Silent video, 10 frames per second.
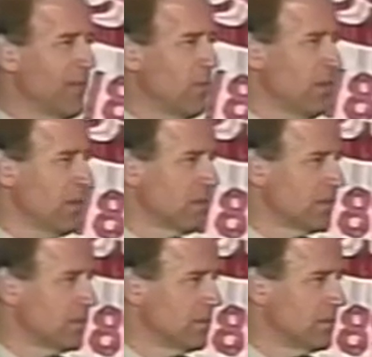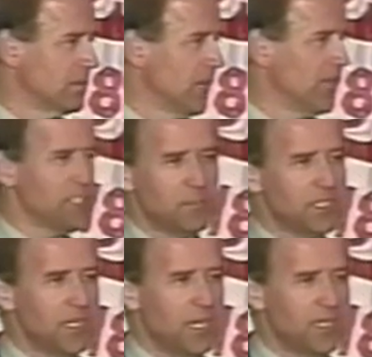a word. Nothing's been
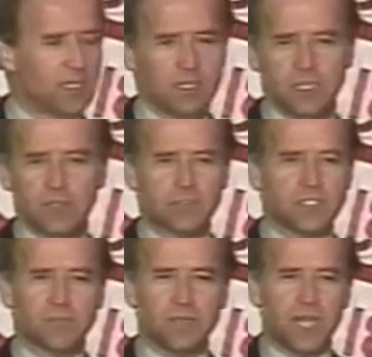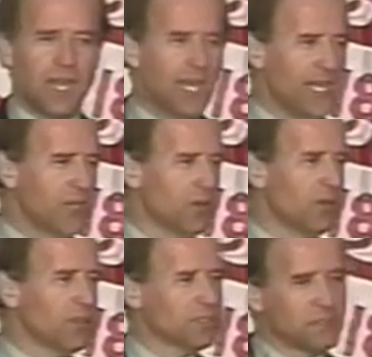done. There's this behind
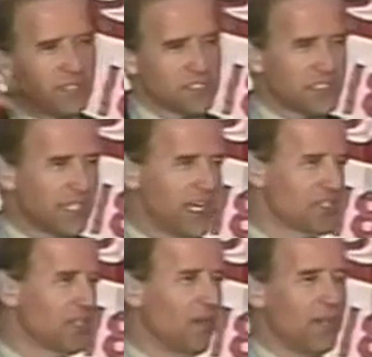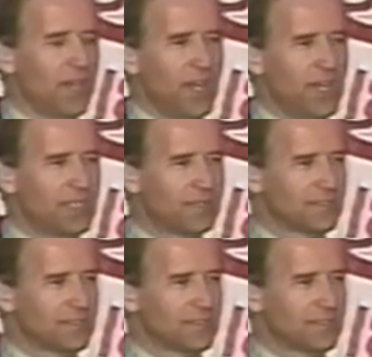doors investigation going on.